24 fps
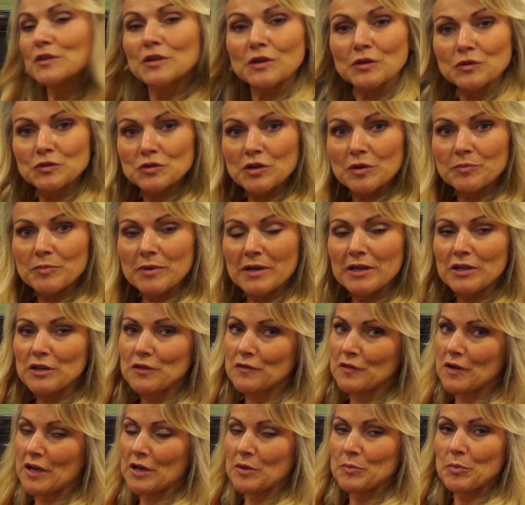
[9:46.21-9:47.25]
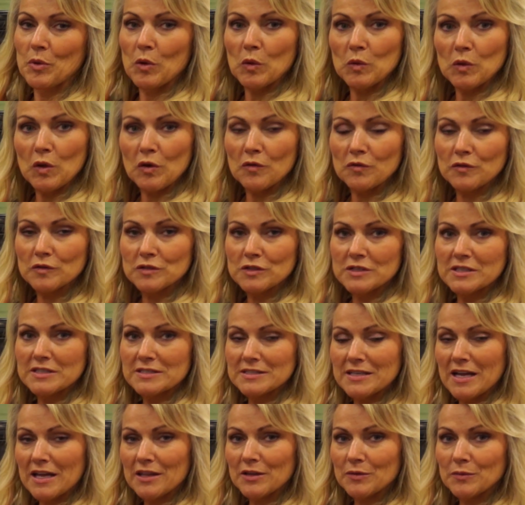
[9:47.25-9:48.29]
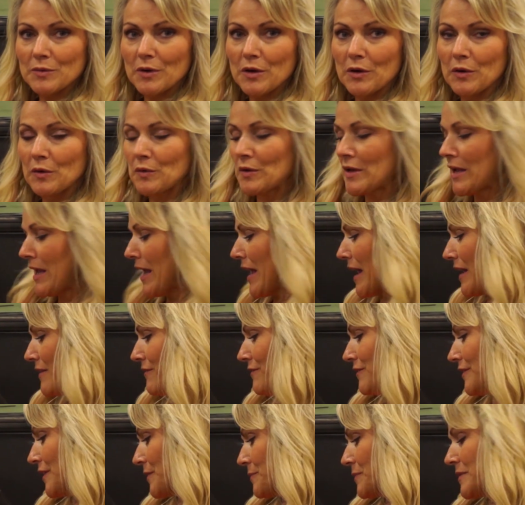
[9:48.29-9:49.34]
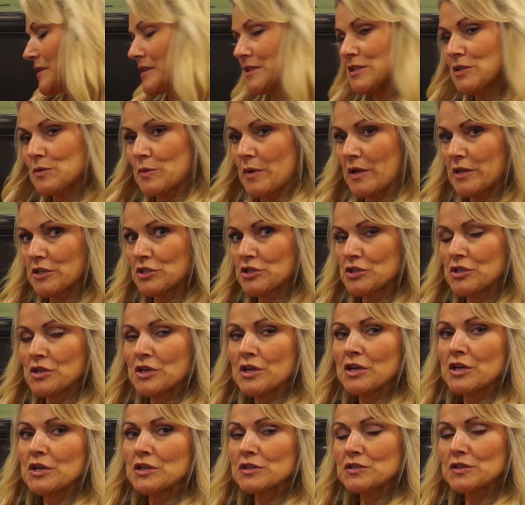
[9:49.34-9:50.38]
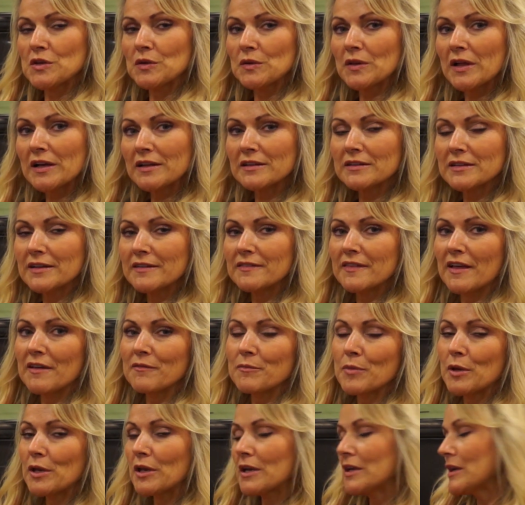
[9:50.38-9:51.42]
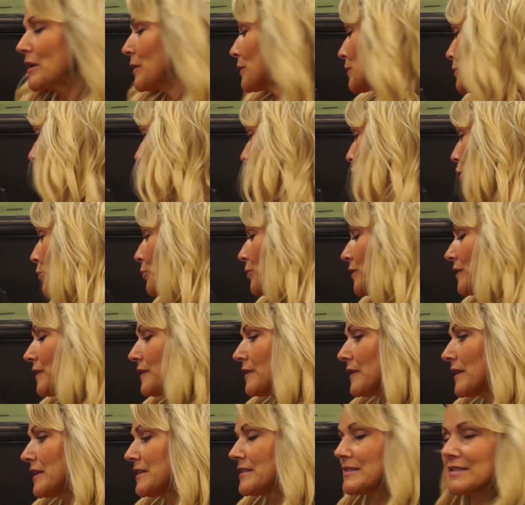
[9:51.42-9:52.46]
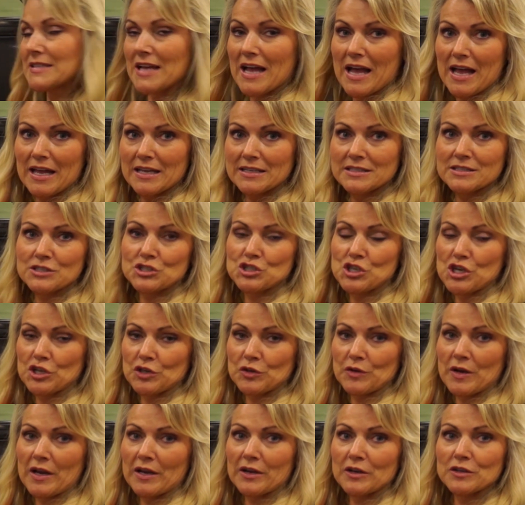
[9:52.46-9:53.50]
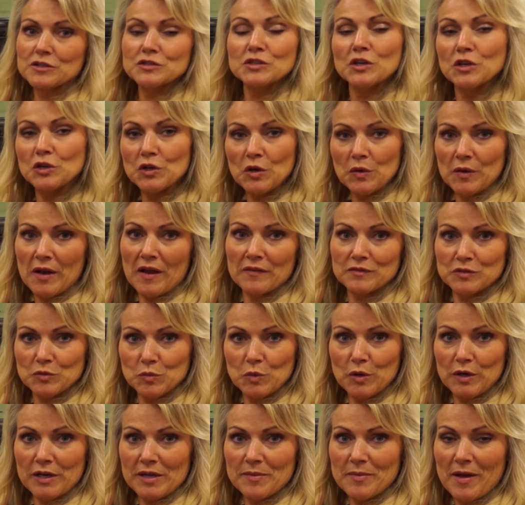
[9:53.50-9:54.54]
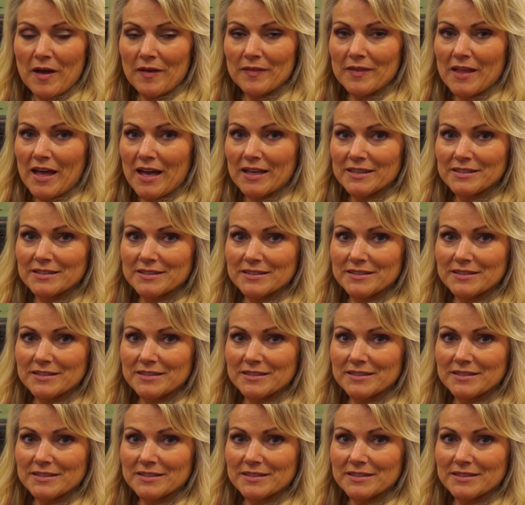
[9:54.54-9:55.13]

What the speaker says: you do trip it, you've got to pull over to the side of the road and flip this switch. So luckily they put in an appropriately sized generator so you don't have to worry about that.